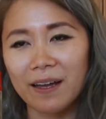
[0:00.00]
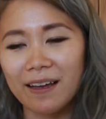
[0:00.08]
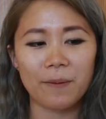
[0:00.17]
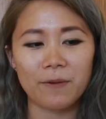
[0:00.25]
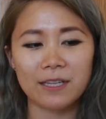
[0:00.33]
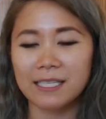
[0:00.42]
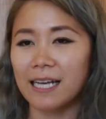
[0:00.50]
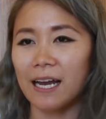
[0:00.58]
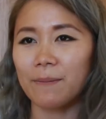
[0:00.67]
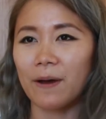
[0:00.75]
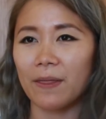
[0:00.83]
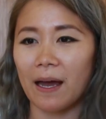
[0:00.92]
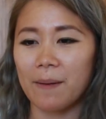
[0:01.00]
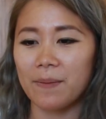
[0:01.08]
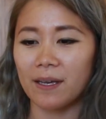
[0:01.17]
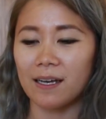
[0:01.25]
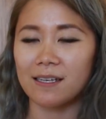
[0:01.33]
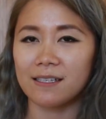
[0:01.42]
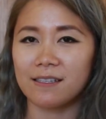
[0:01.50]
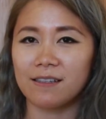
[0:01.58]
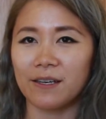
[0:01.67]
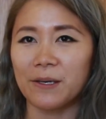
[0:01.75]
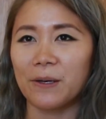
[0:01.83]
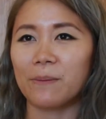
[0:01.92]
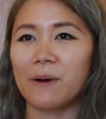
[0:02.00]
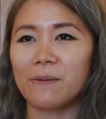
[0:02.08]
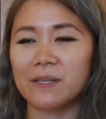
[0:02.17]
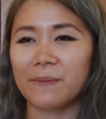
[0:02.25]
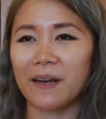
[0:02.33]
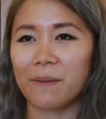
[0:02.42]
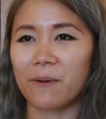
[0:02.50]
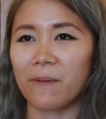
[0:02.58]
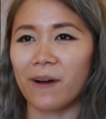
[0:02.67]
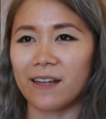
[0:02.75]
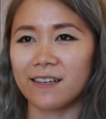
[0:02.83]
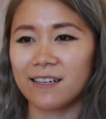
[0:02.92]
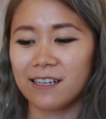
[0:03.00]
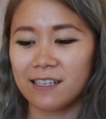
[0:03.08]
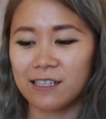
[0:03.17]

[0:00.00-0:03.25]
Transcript: I'm really sad about that because the Kikkoman was my number one,